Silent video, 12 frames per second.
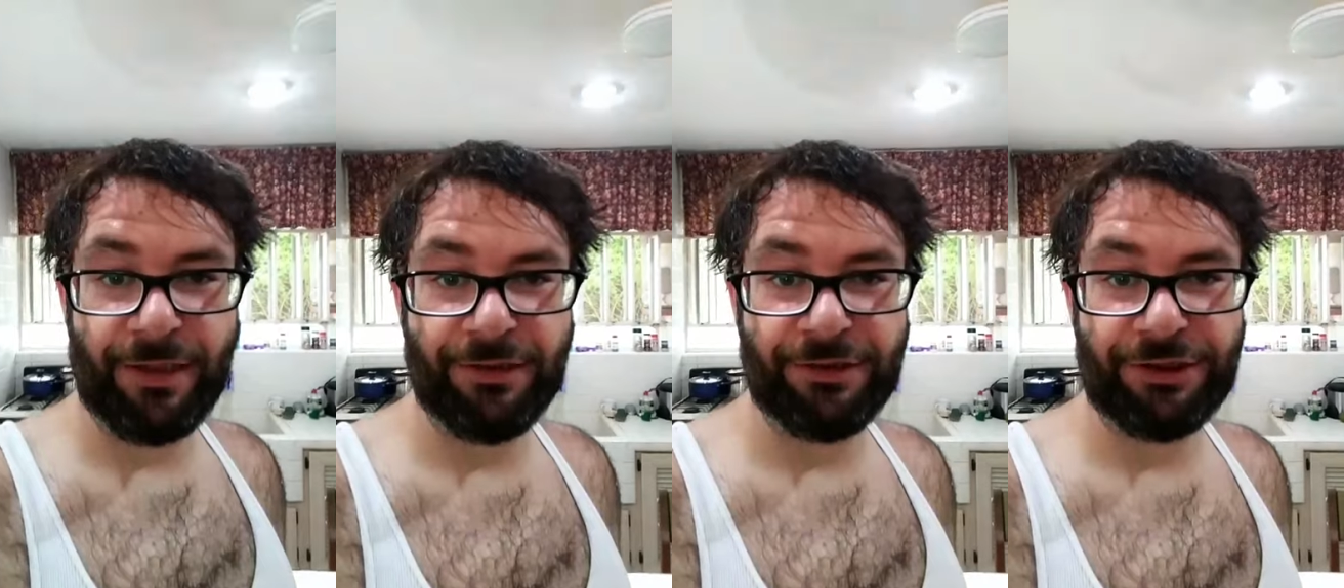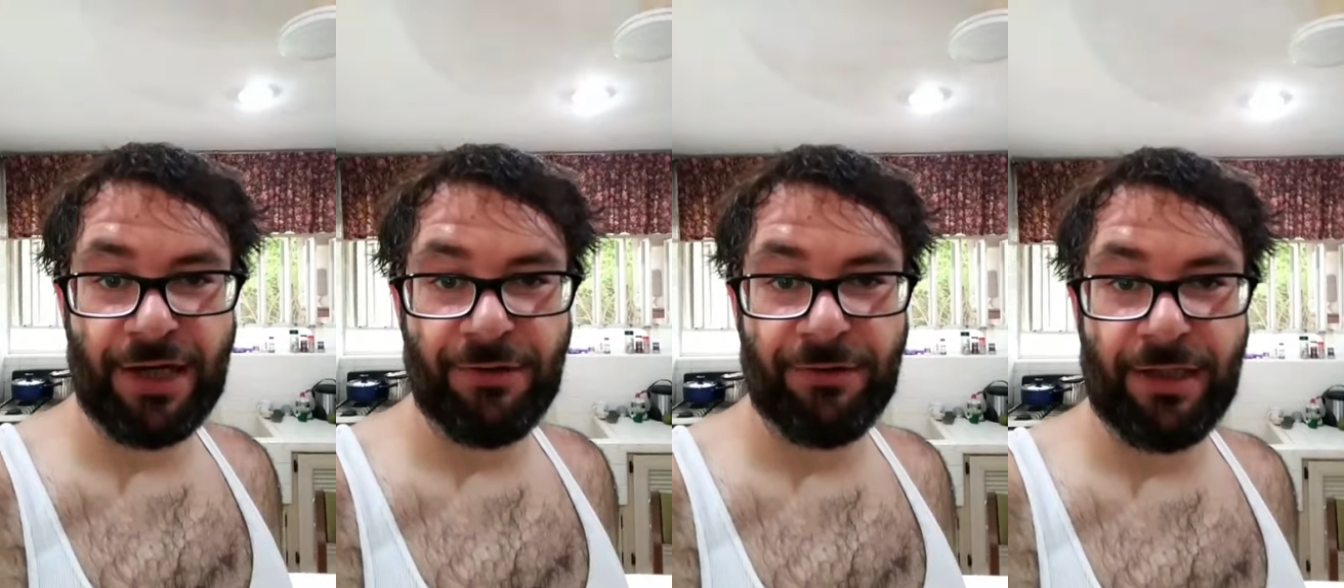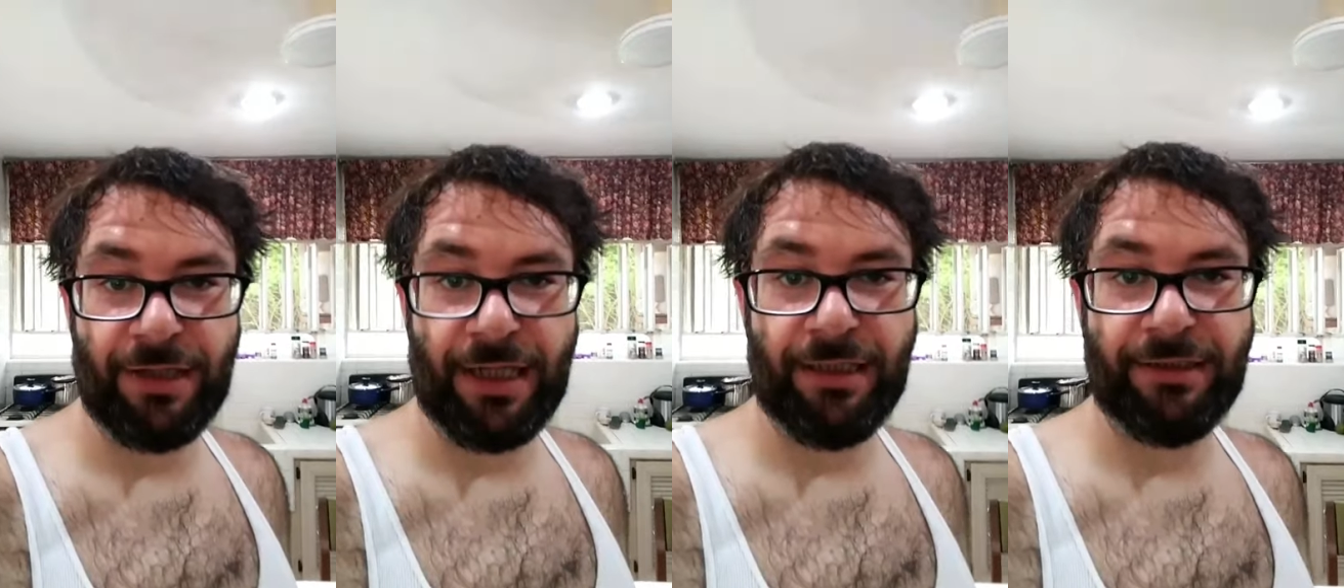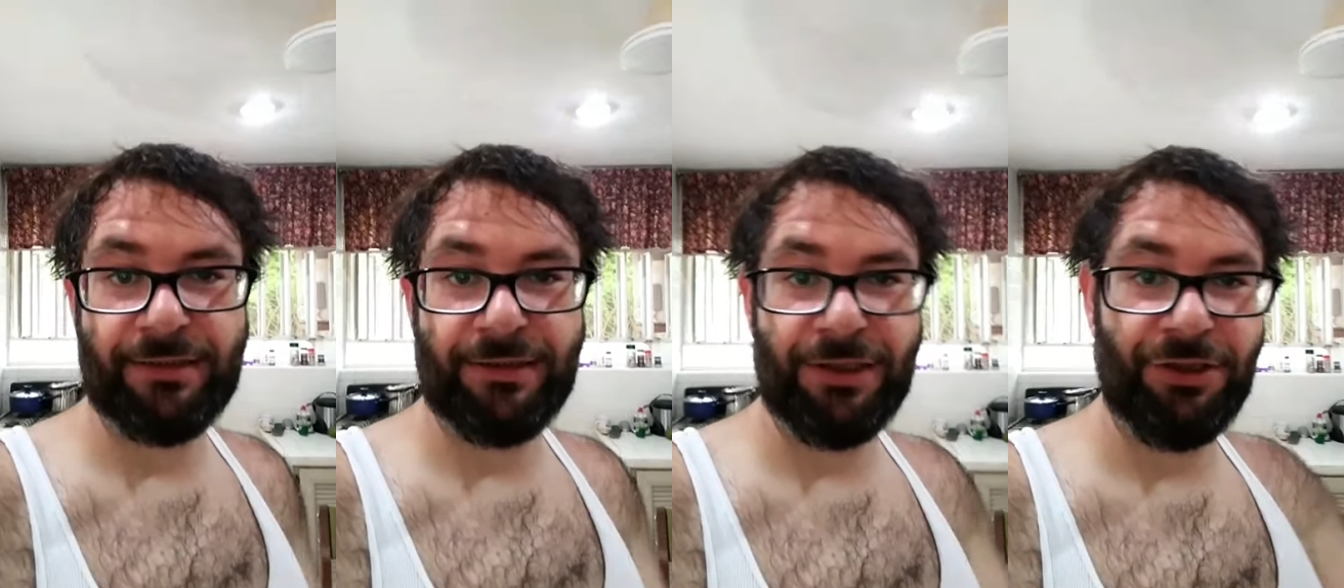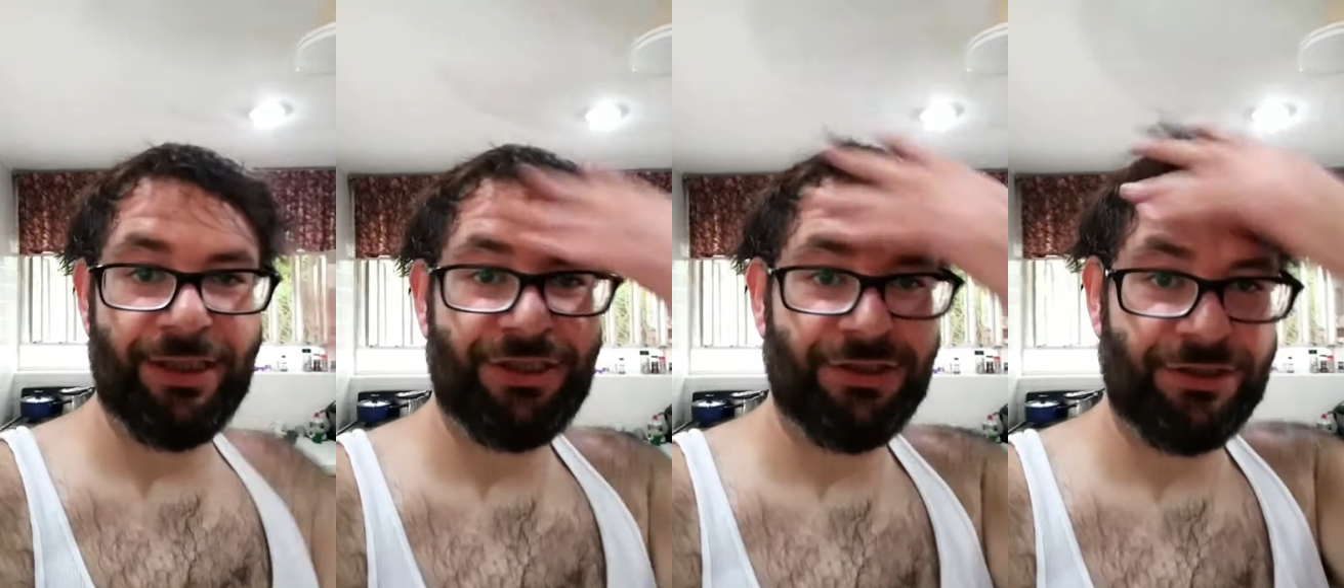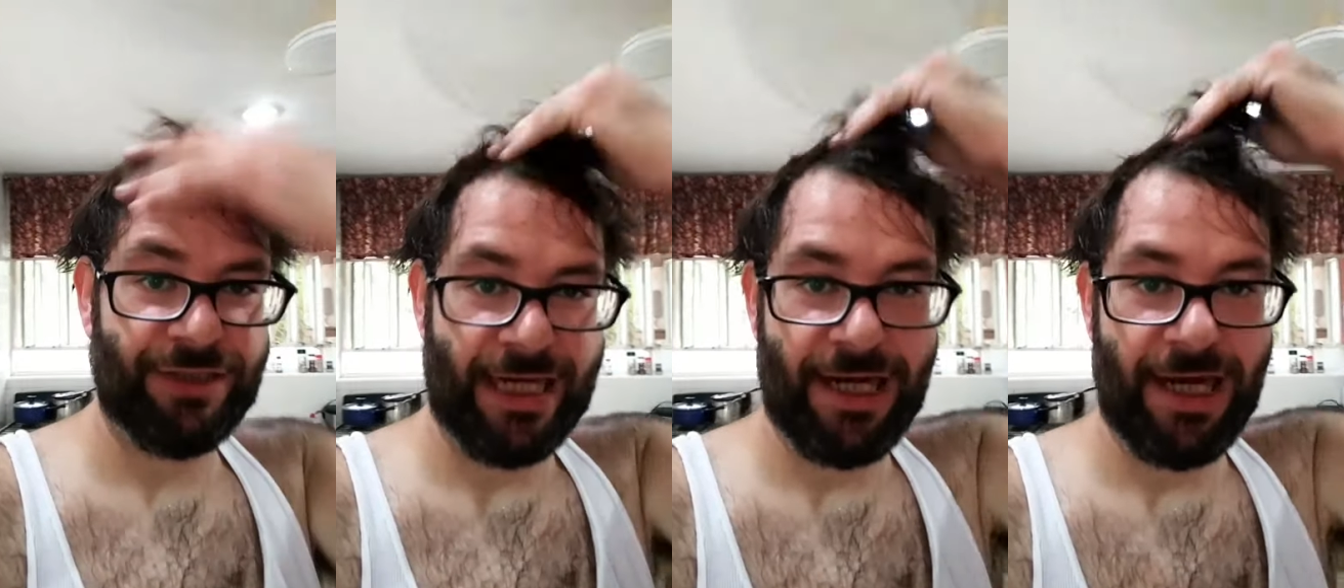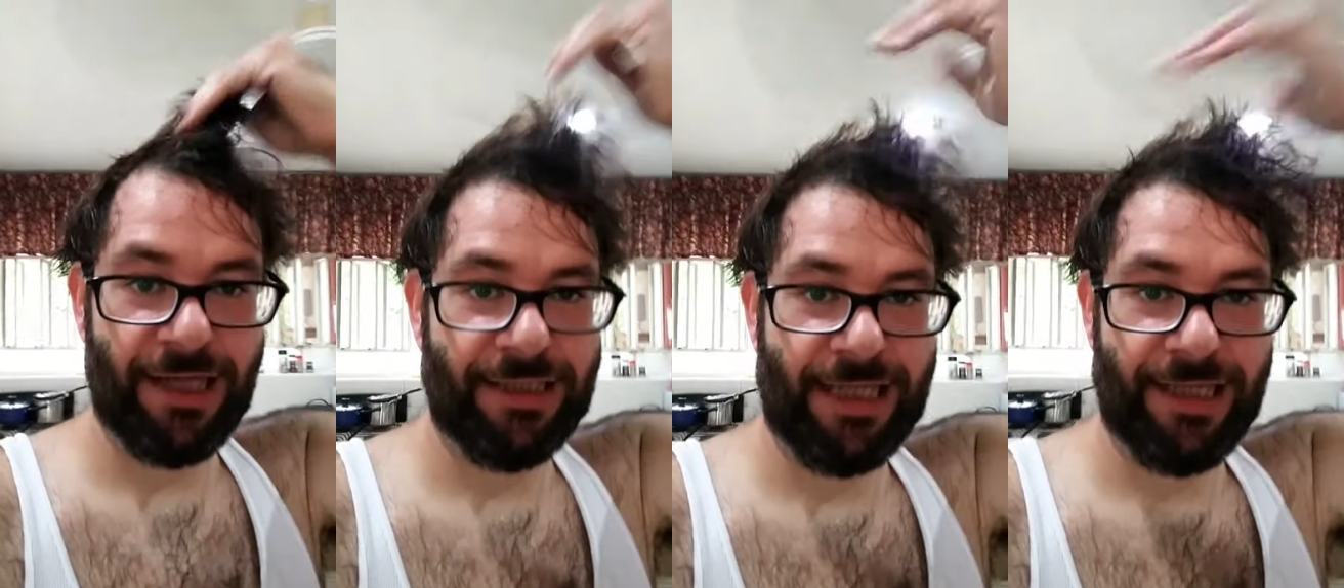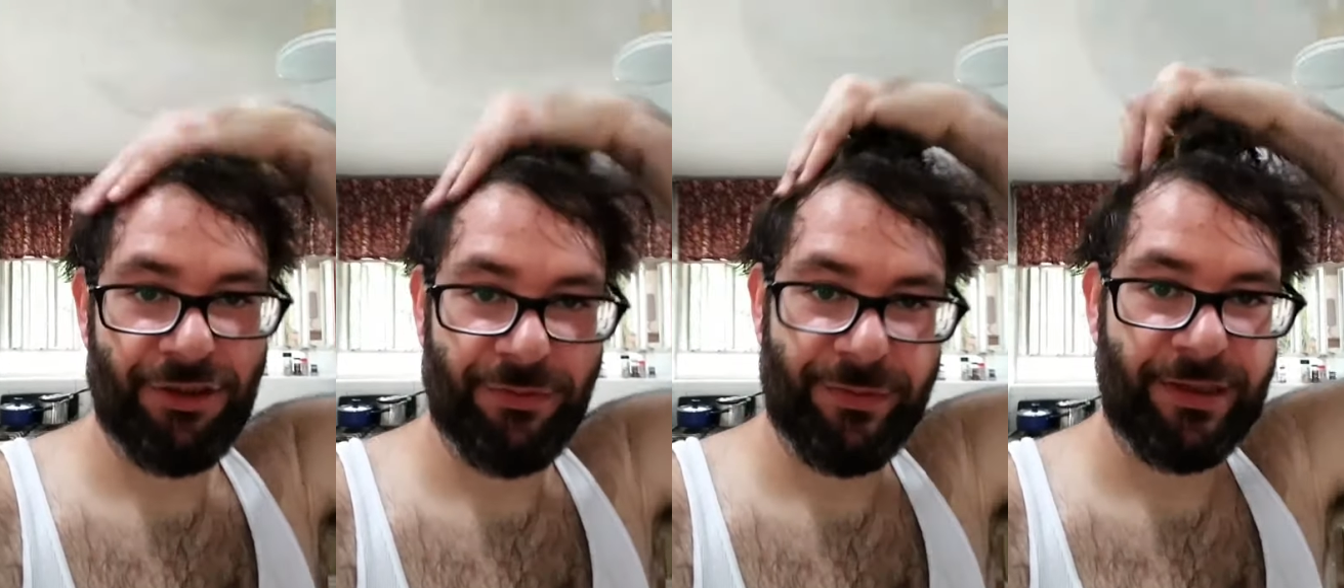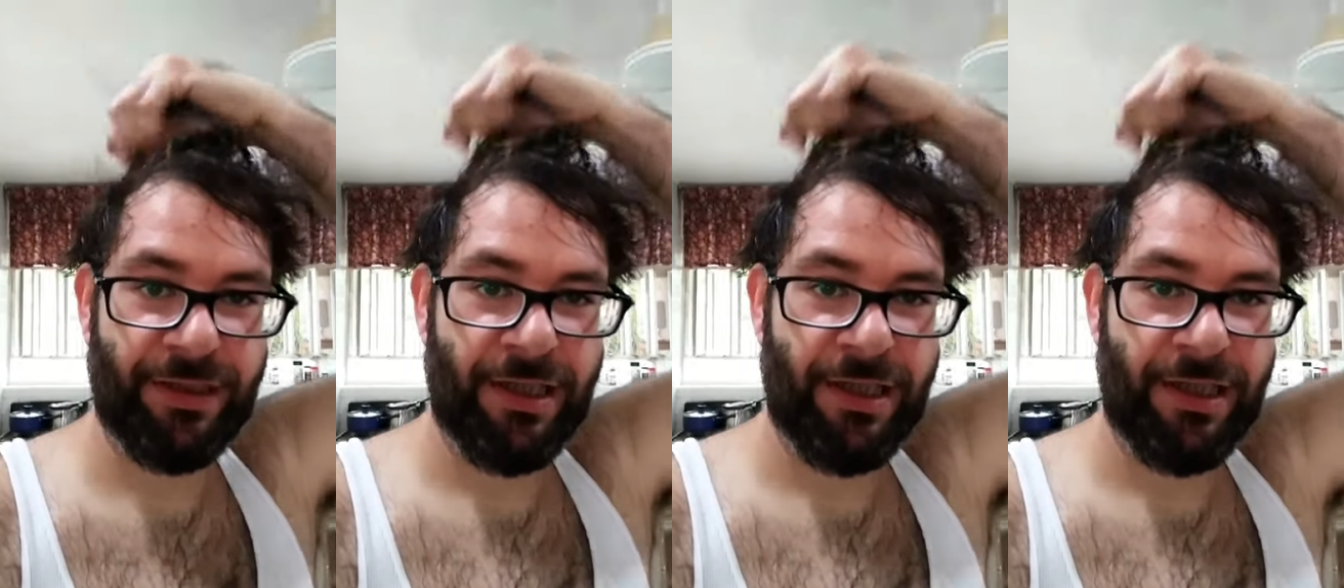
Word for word: of the shower. It's literally just that hot and that humid.